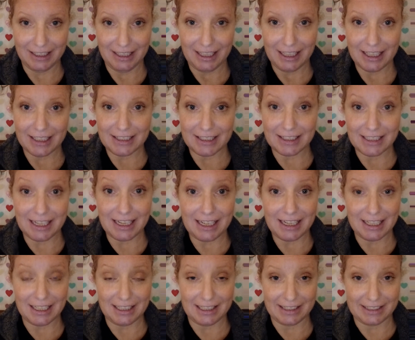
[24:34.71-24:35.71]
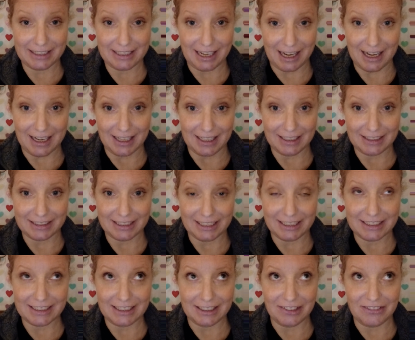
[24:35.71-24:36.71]
a snake in disguise,
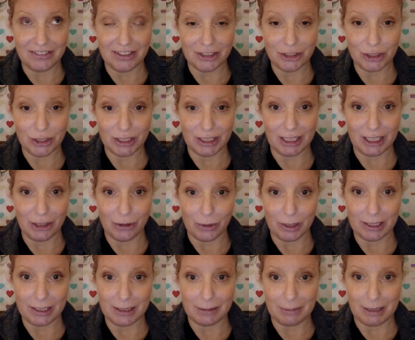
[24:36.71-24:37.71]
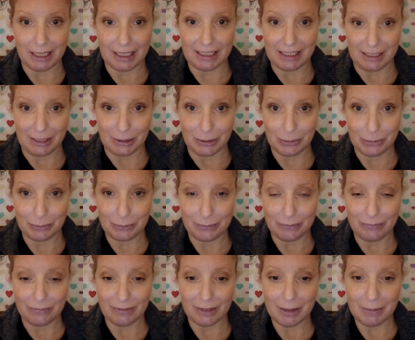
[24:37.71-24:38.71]
isn't eventually going to bite you.
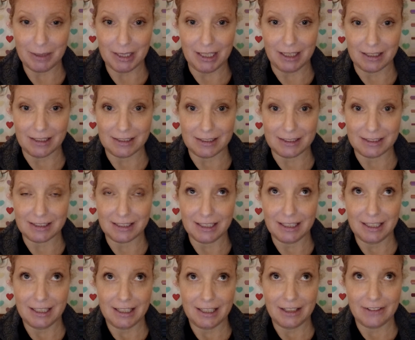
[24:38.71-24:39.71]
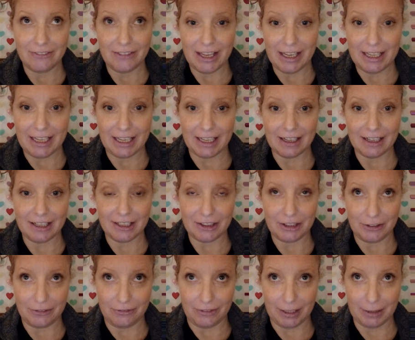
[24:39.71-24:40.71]
Because if they can't cut their
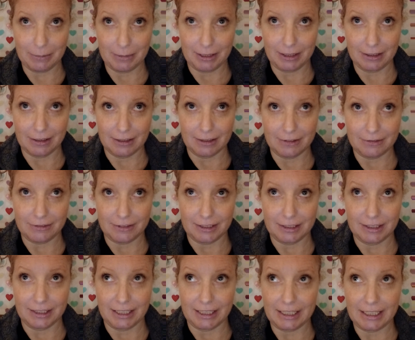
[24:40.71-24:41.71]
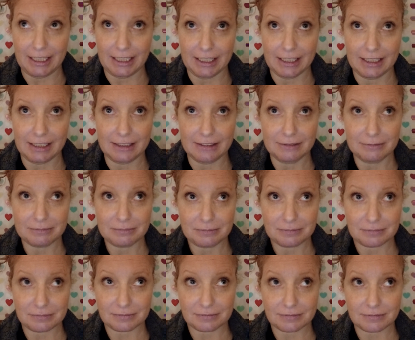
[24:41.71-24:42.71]
family off and they can't
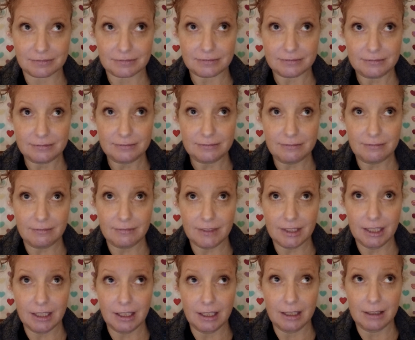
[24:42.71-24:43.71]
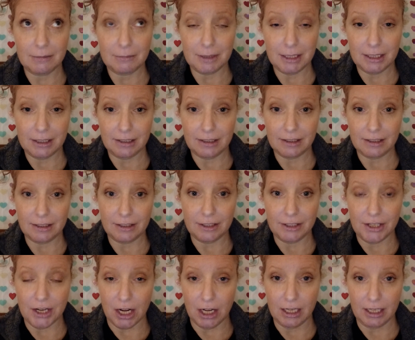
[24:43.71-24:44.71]

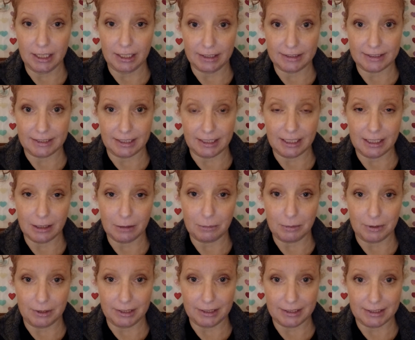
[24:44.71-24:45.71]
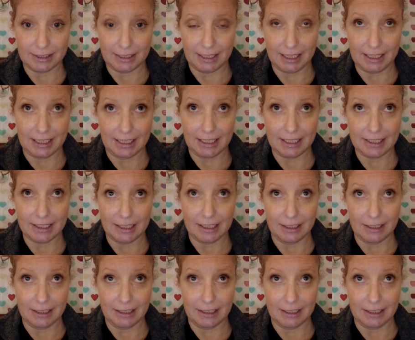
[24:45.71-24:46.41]
not sync up with a snake,